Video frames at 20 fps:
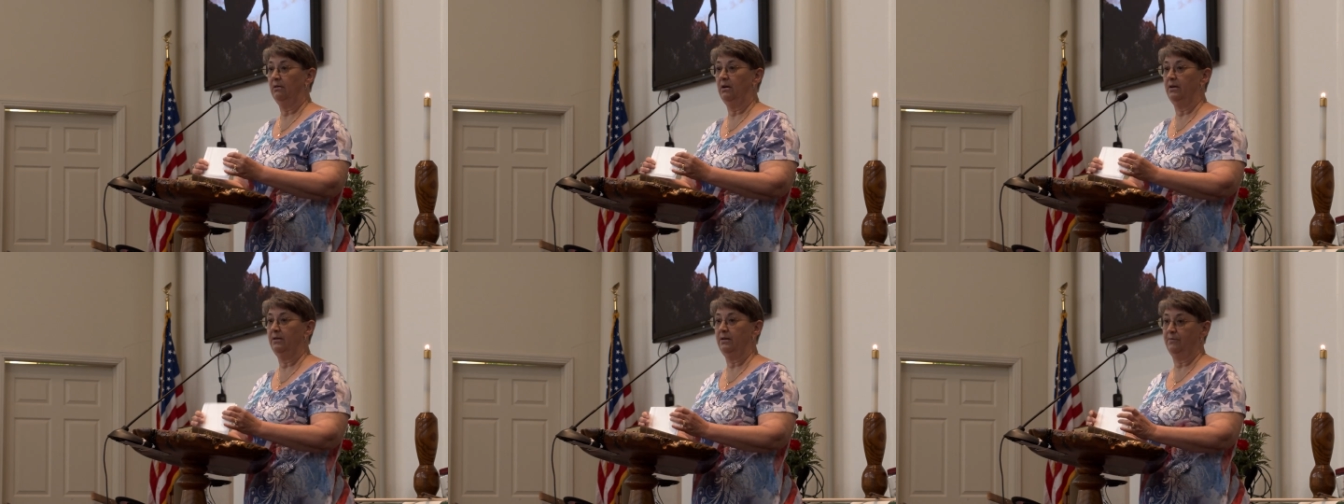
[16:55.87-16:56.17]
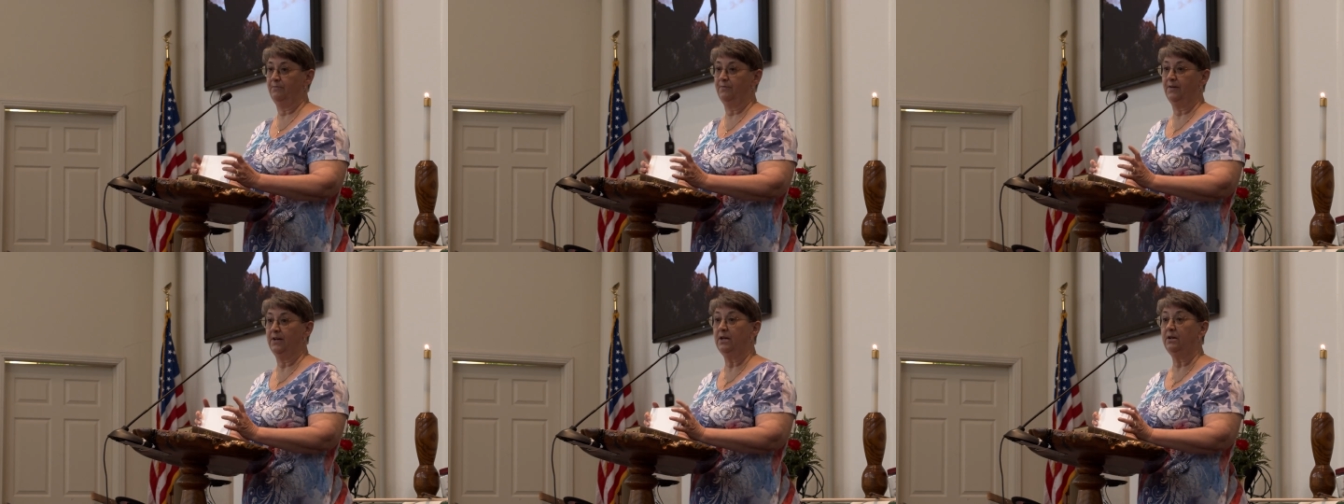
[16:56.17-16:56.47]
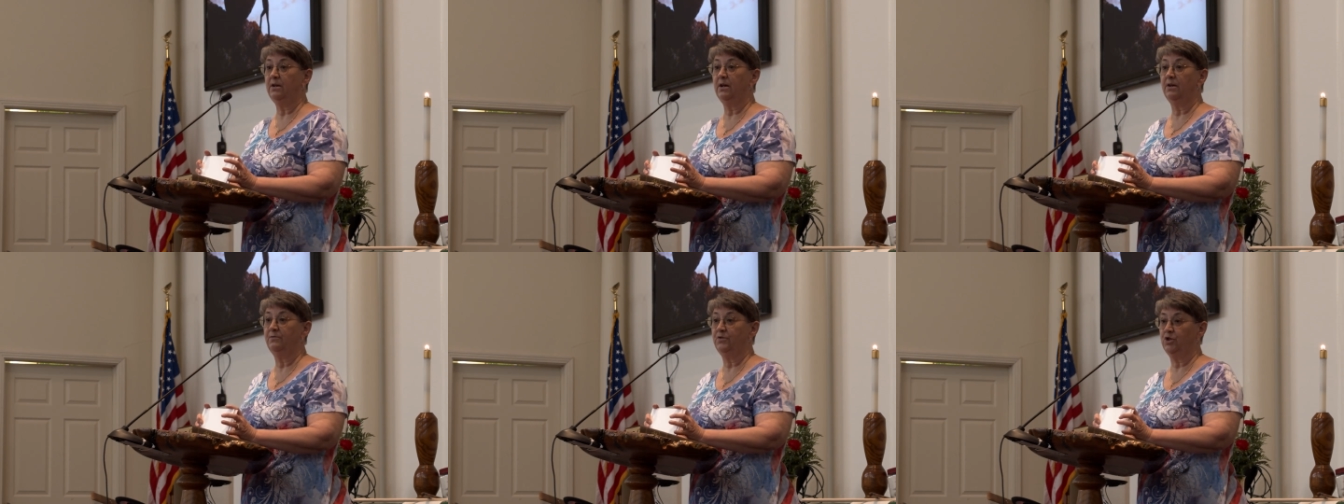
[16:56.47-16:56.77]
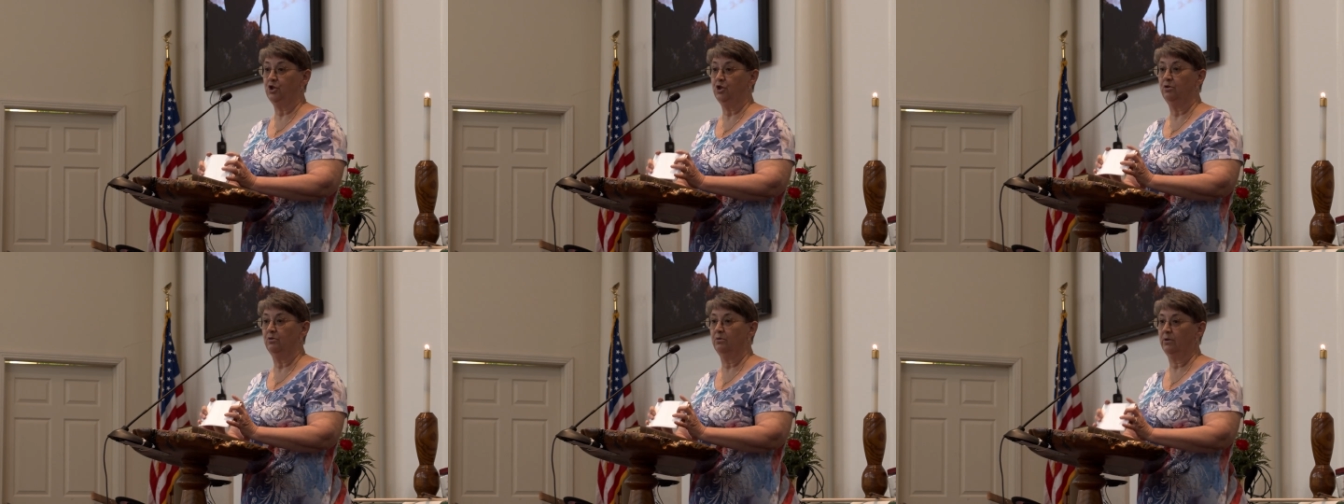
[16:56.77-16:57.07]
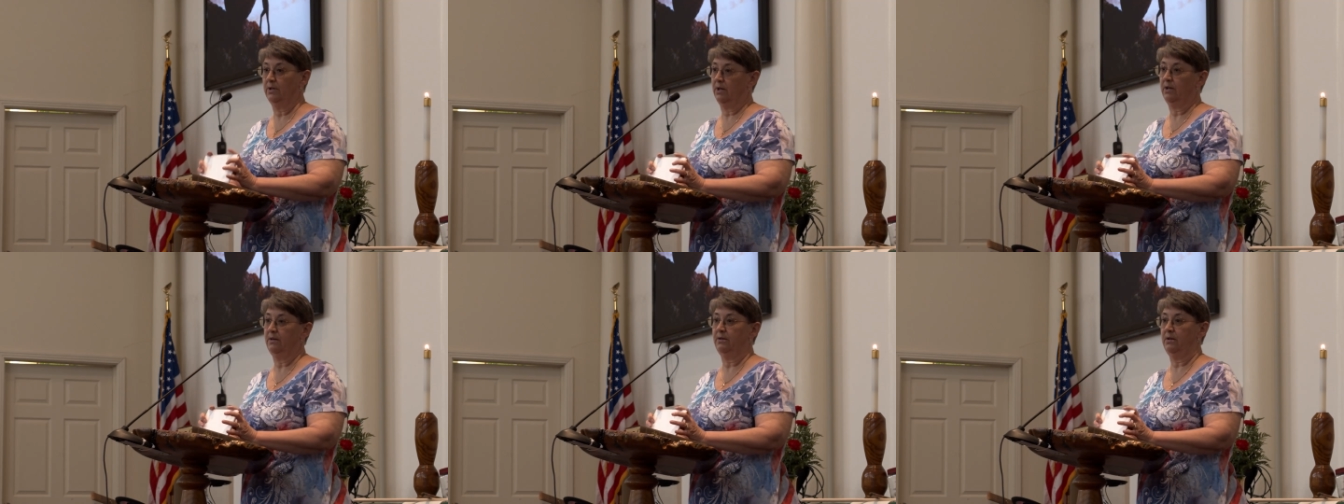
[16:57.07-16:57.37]
If any of you,
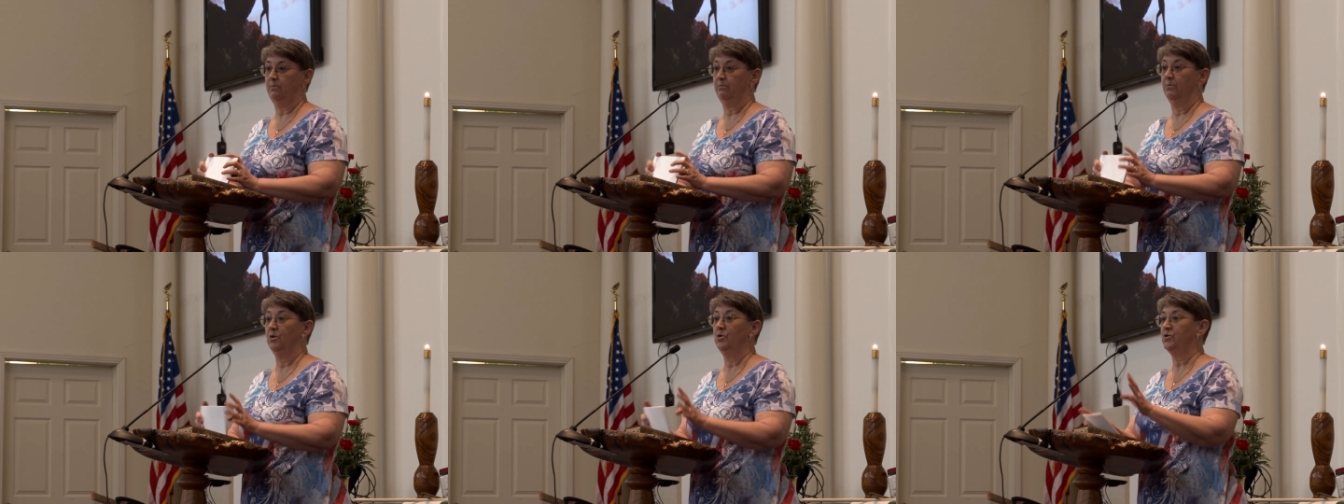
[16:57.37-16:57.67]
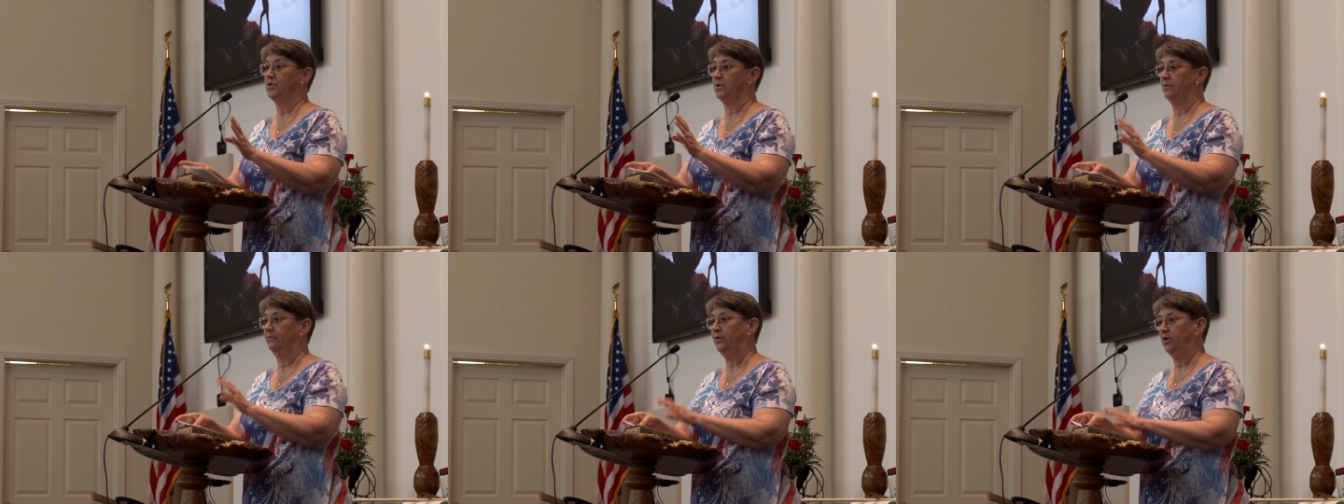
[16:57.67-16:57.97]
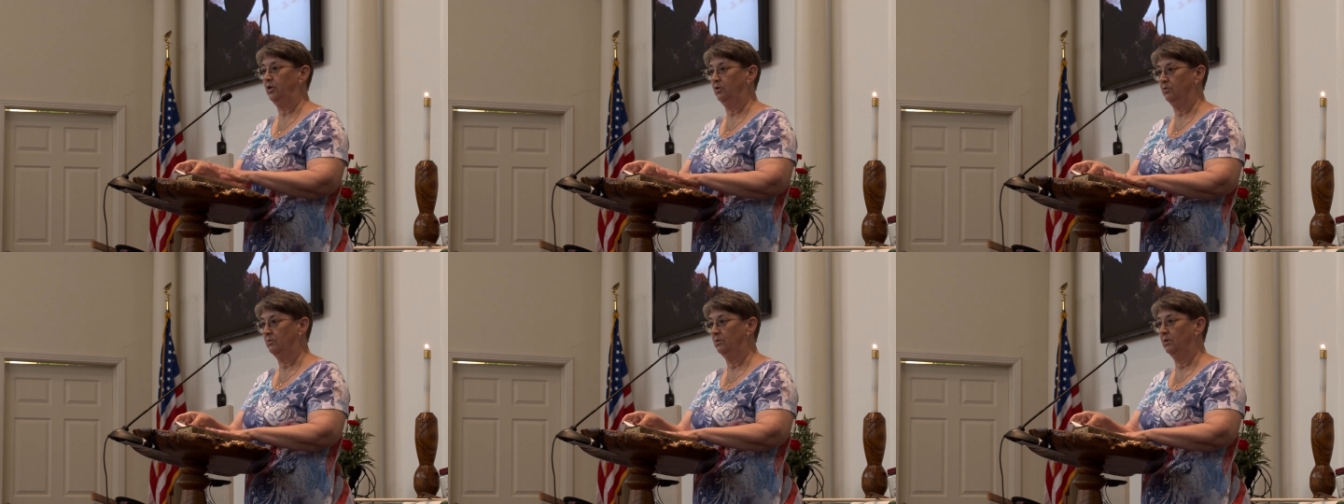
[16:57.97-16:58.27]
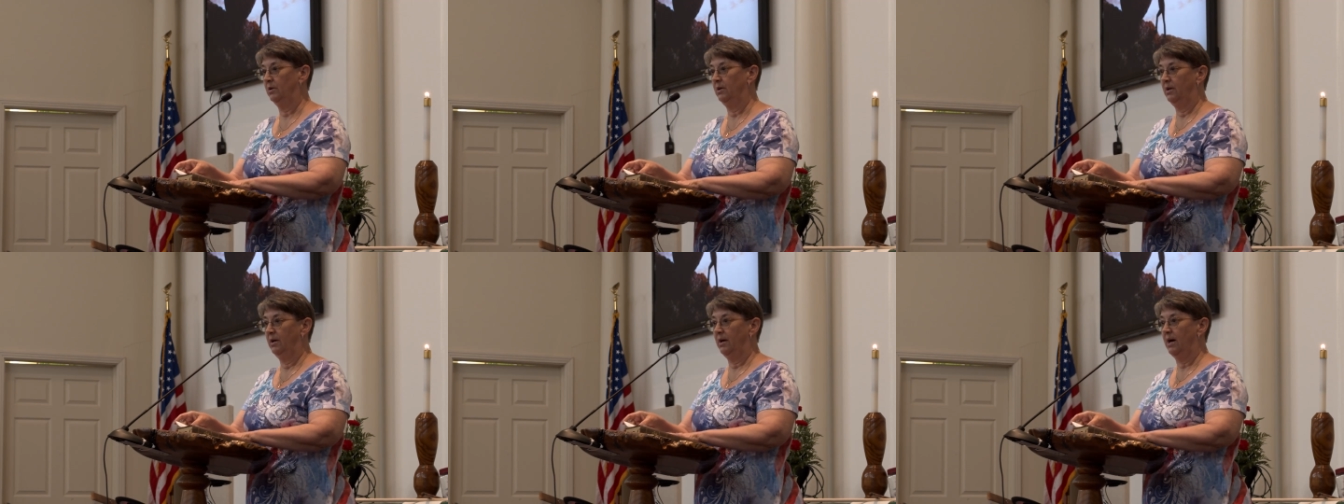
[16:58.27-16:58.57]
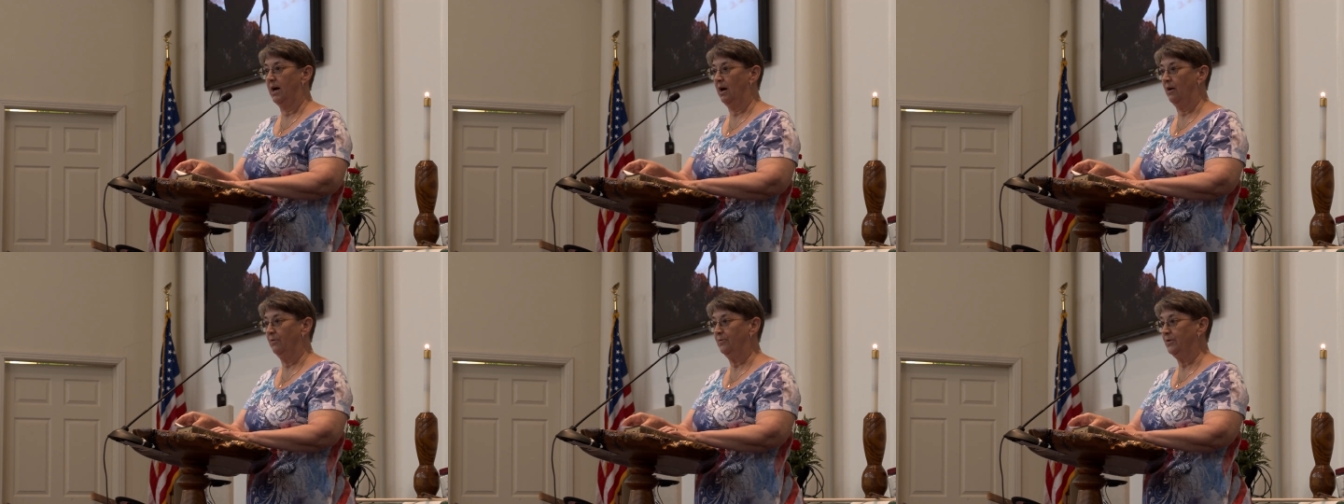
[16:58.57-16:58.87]
and I think most of you
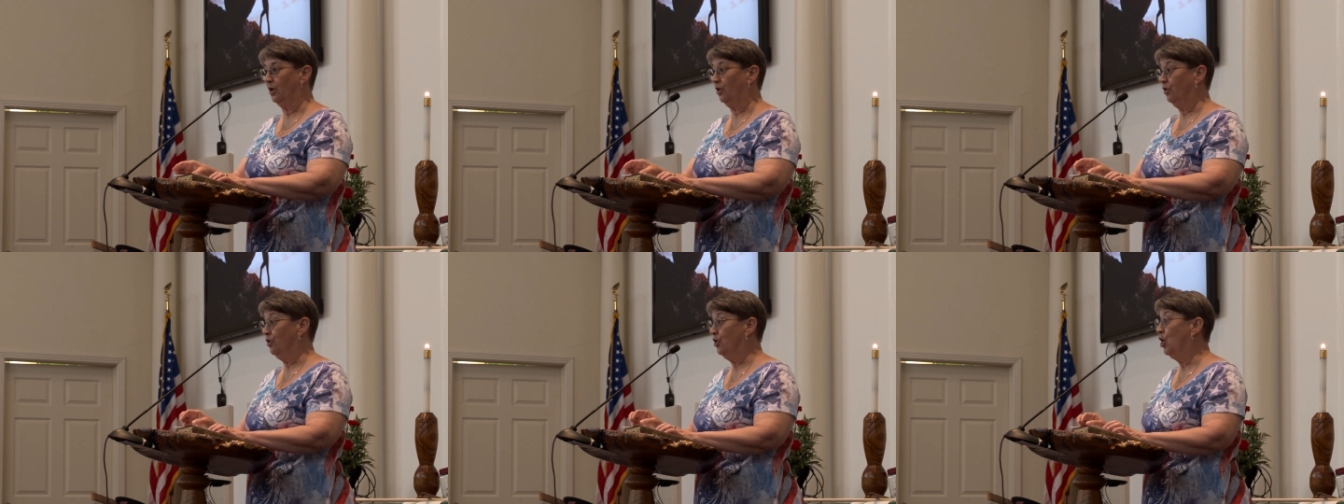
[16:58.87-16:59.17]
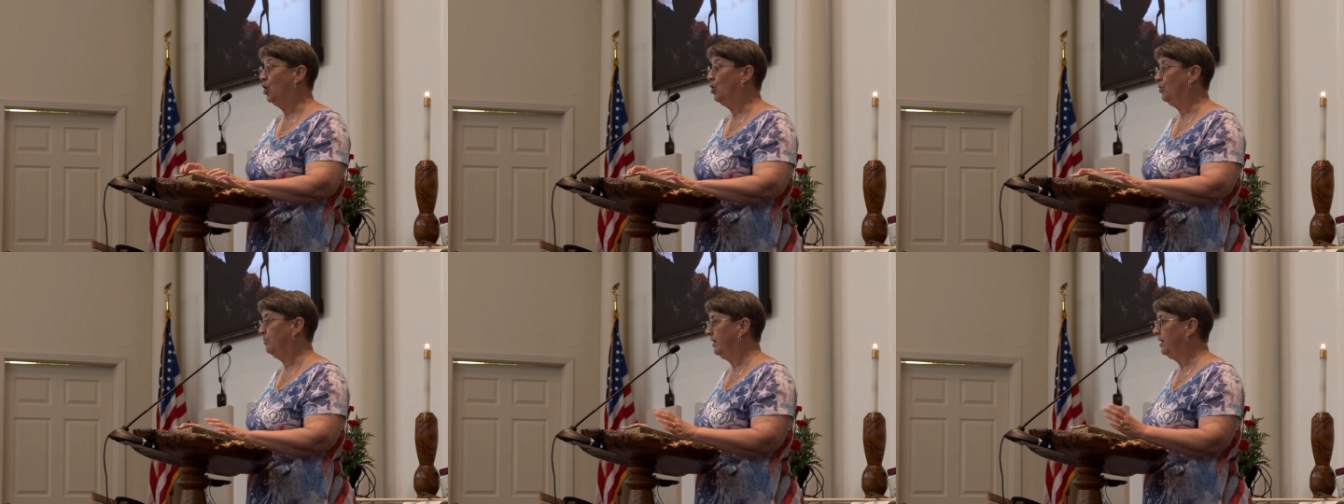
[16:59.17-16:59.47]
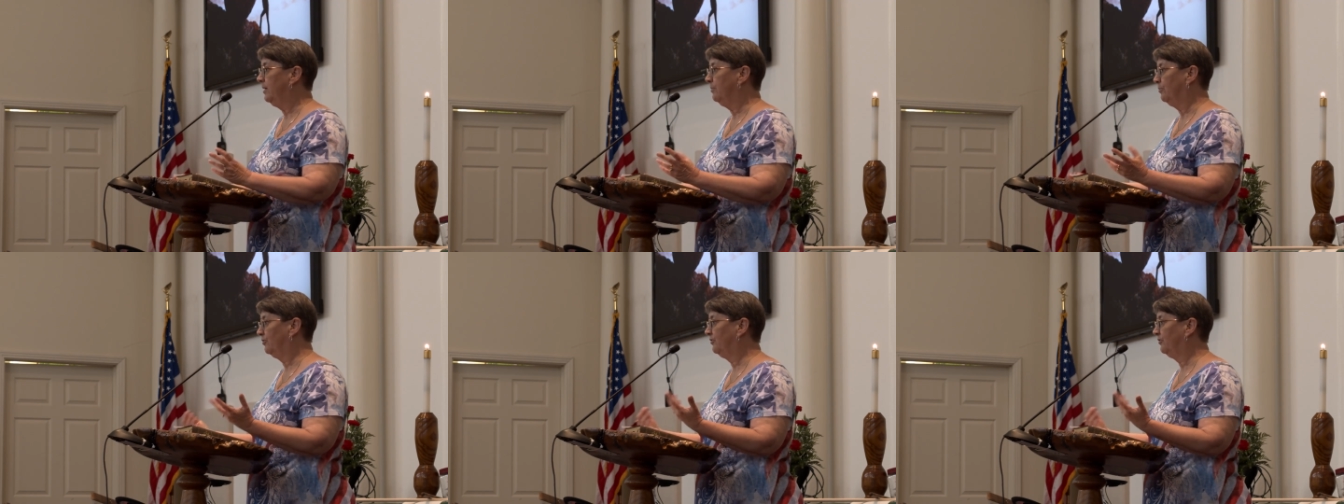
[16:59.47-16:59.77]
out there know me